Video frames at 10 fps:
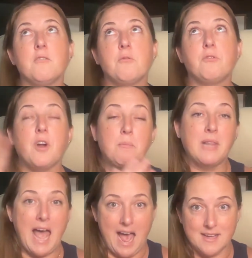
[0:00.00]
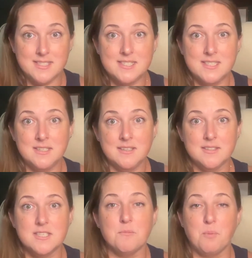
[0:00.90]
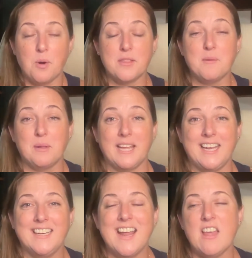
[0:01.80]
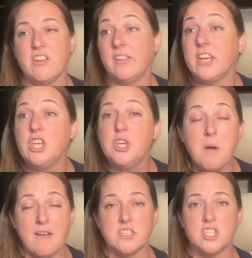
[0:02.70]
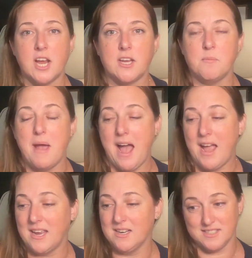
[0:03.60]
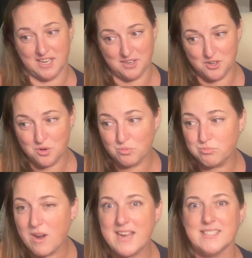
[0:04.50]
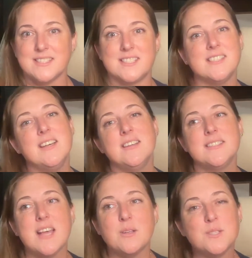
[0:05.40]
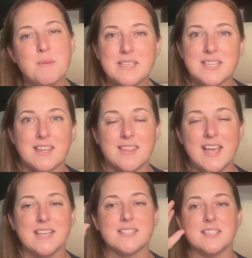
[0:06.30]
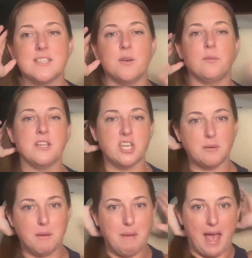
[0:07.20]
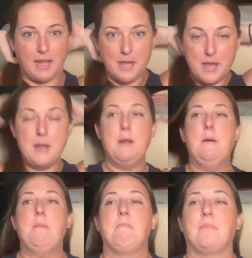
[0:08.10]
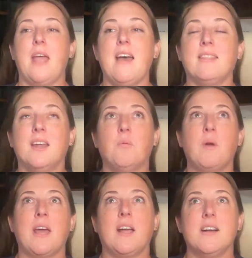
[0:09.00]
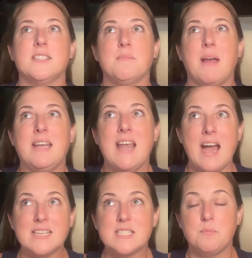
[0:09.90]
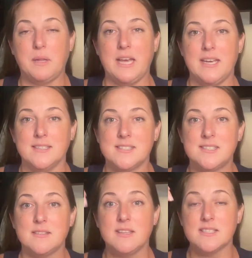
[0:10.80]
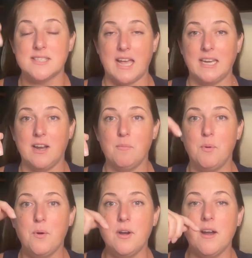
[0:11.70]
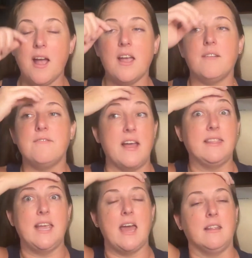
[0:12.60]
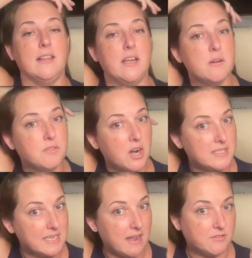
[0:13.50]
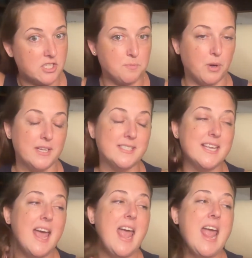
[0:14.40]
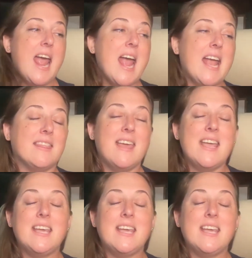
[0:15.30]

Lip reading: from last to board the plane and they're like, "You have to check your bag." And I was like, "Great. Sounds amazing. Thanks." And so they checked my bag. And then when I got to my next place, the second airport, I finally had a layover. I didn't have to sprint. And they